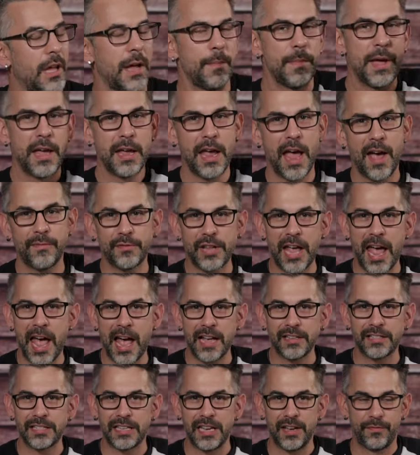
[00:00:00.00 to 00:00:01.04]
I may have to
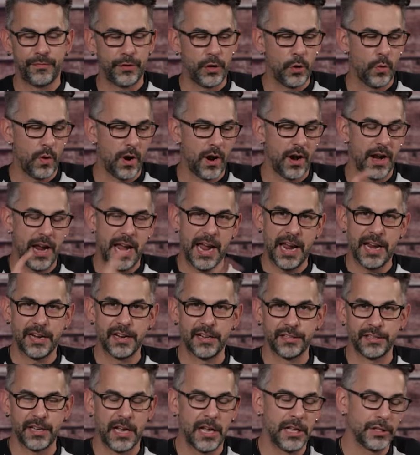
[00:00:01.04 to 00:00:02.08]
ask if you are A an
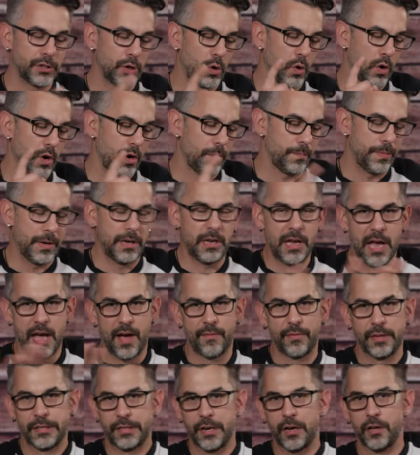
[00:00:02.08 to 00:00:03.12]
adult or B
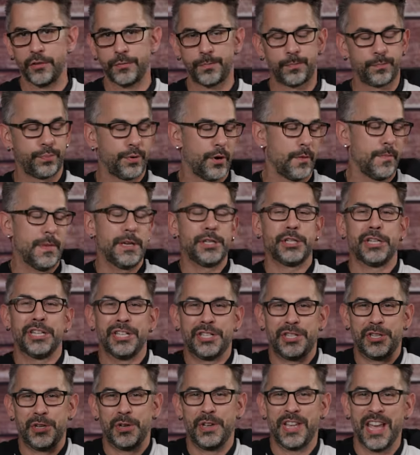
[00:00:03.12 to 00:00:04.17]
have adult
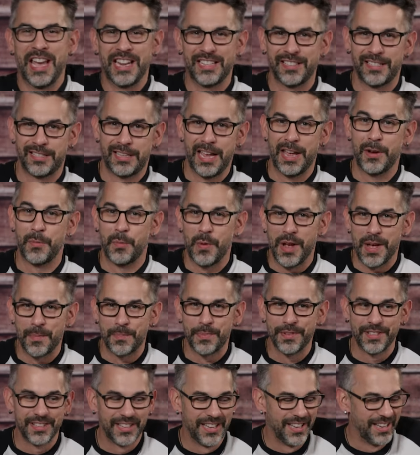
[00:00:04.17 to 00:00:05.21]
permission to get said whip.
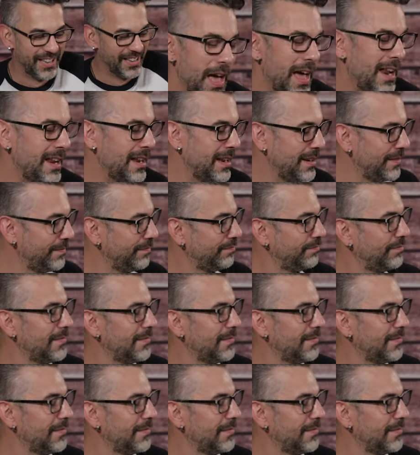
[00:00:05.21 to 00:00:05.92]
I didn't